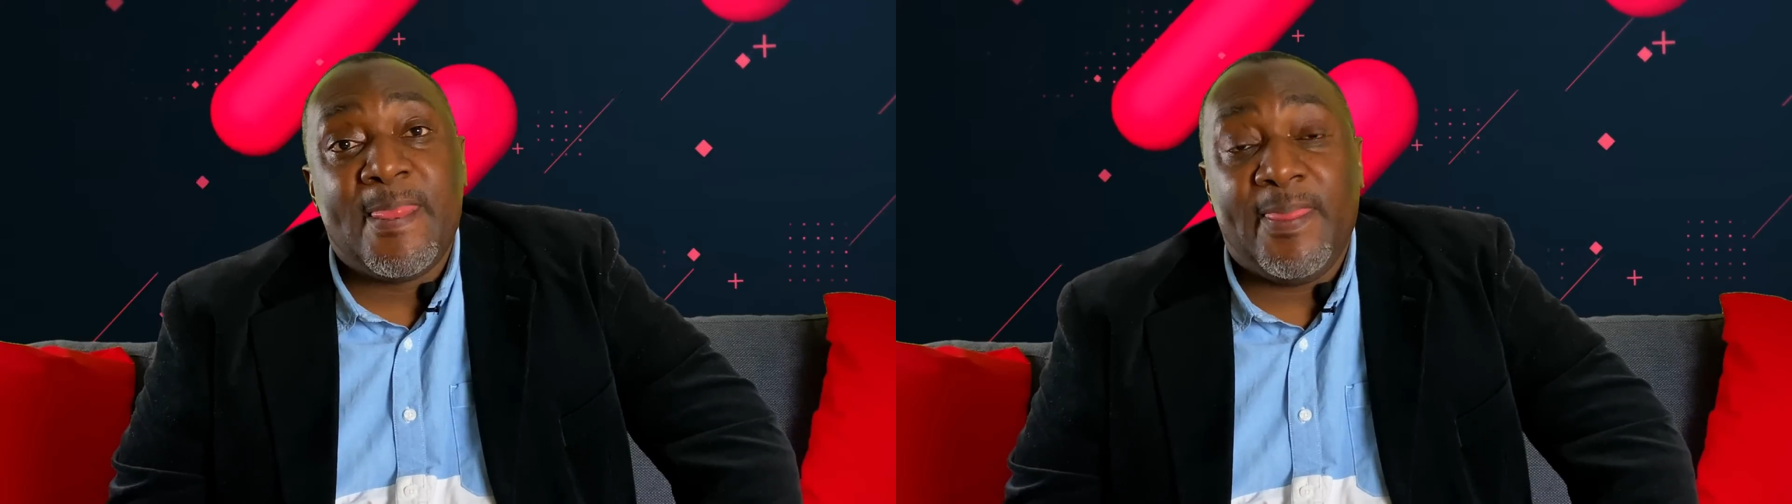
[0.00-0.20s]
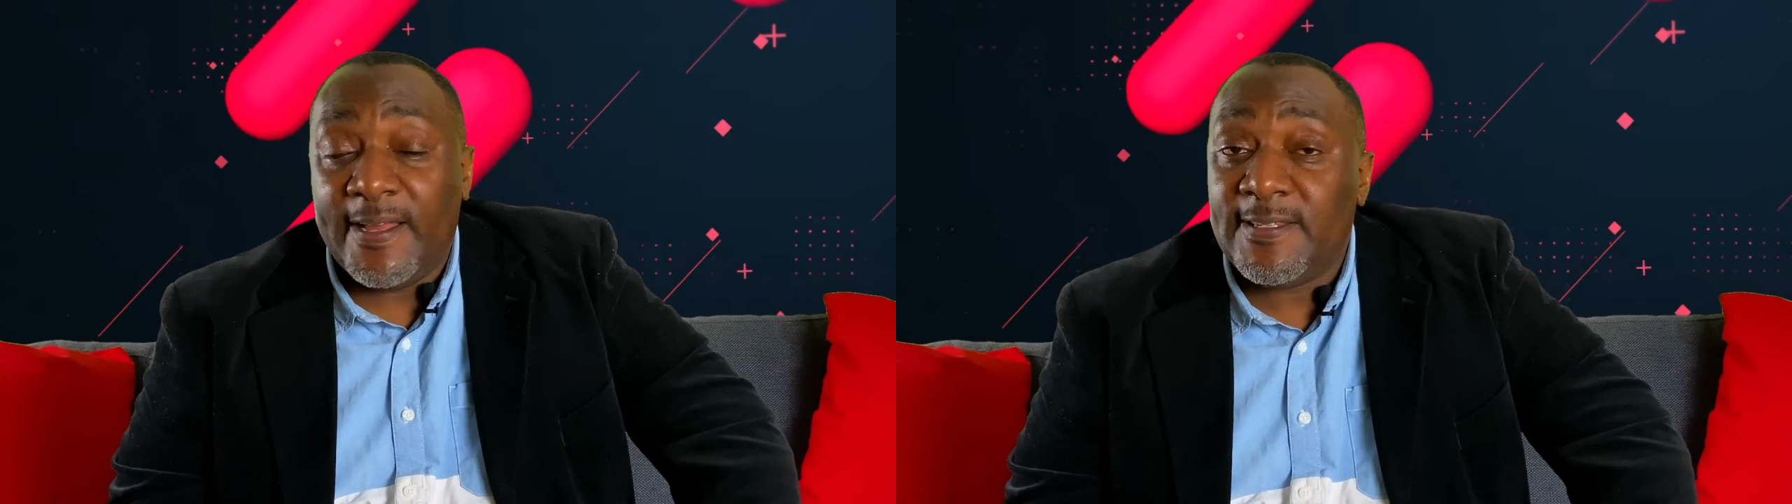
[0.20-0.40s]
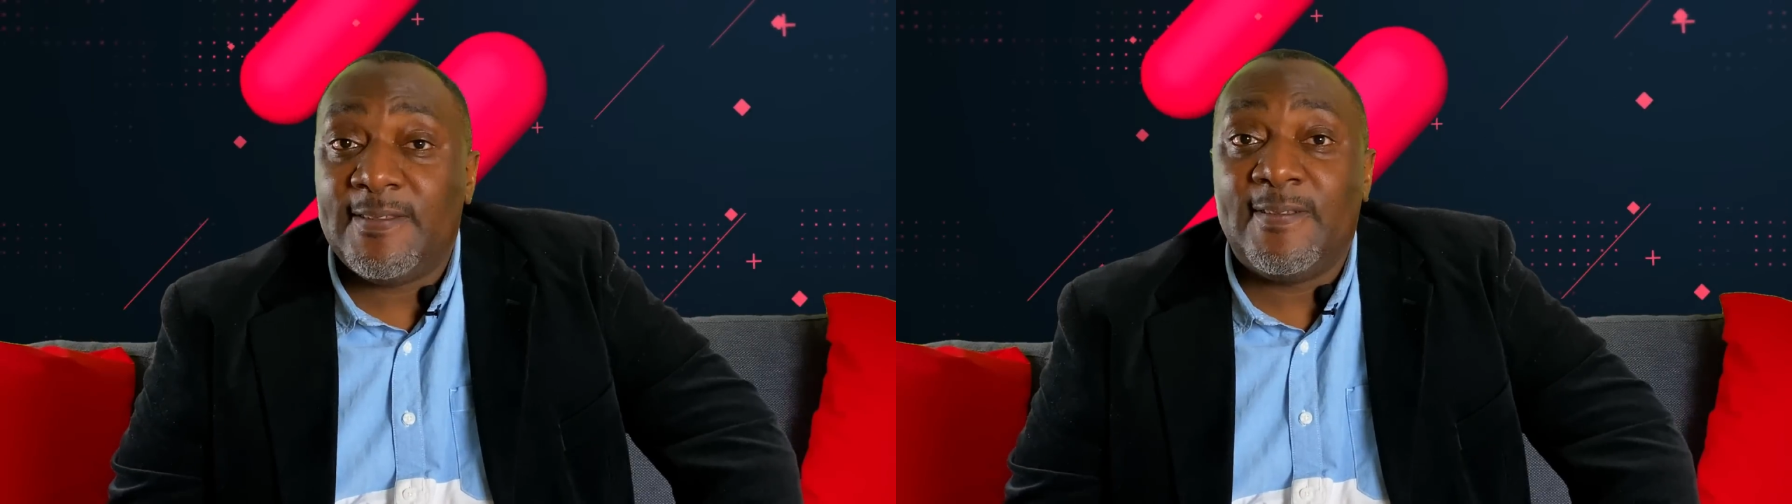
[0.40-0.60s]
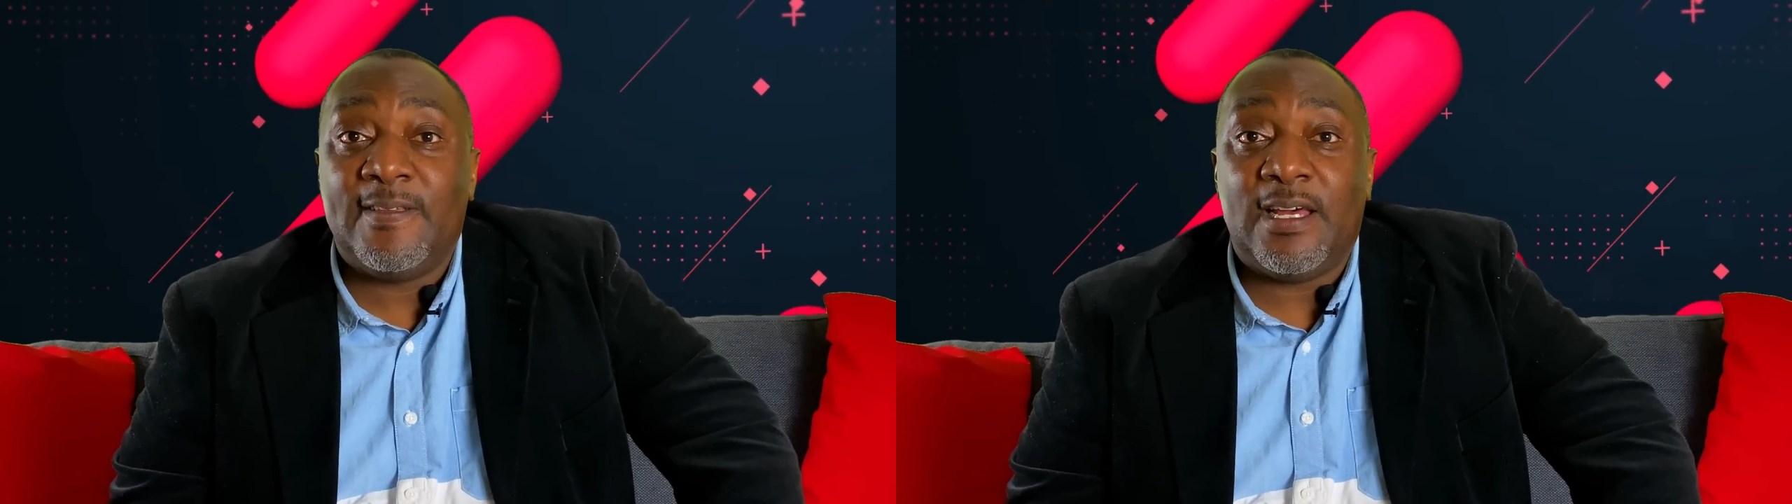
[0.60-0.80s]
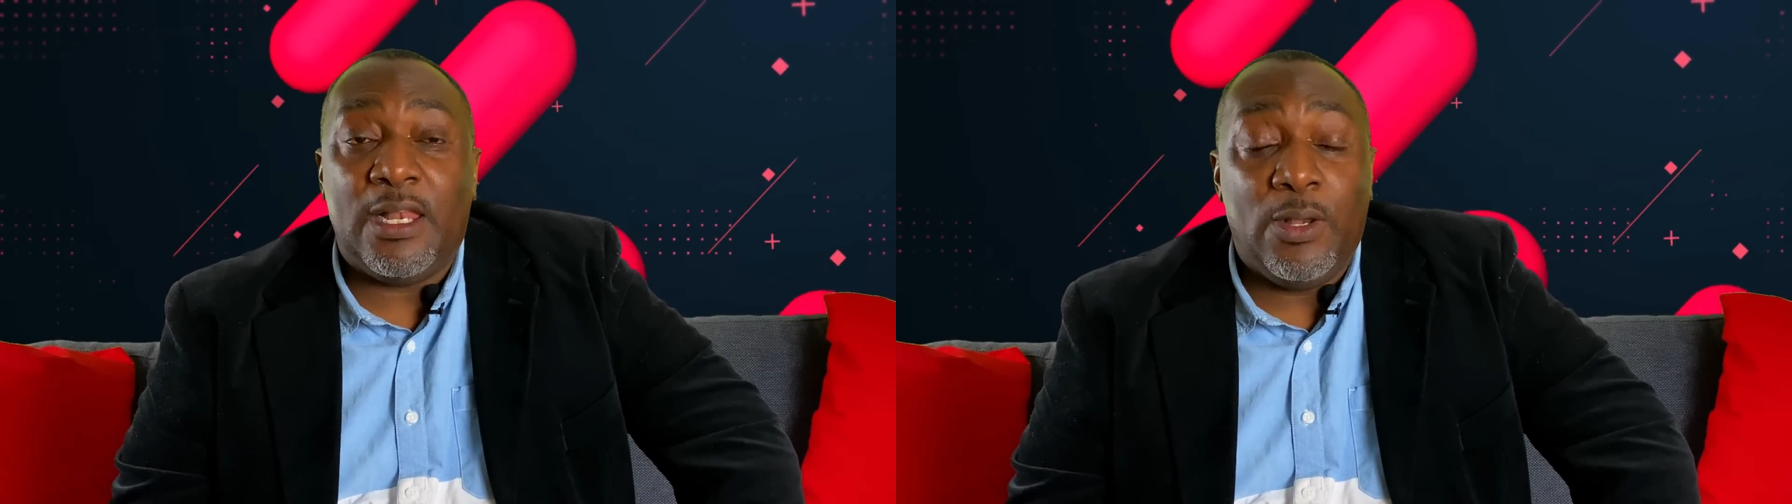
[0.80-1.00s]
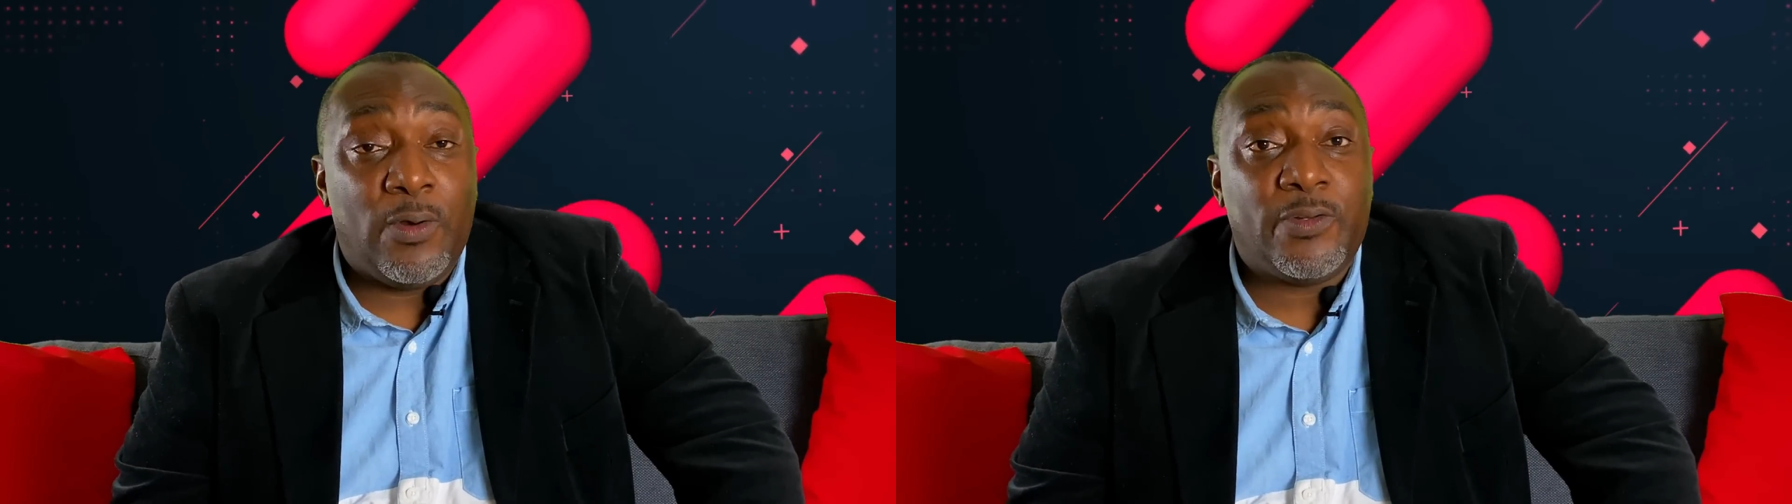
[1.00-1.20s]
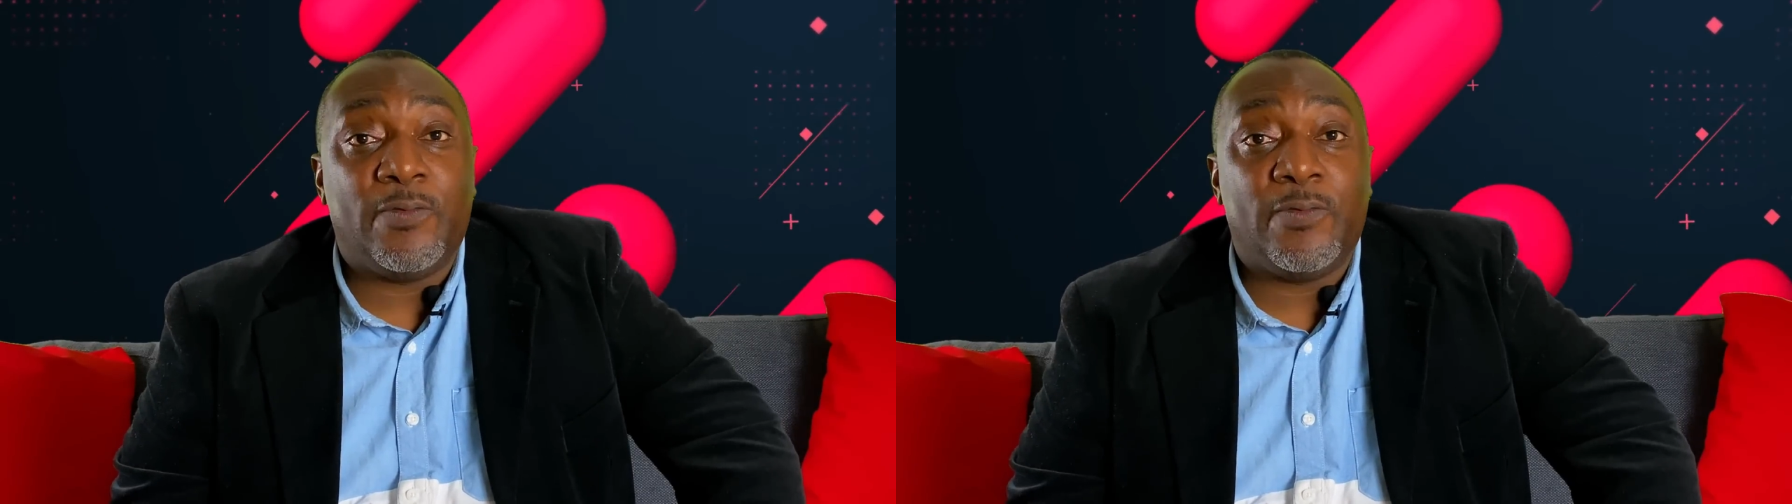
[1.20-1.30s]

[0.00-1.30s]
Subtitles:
That's a lot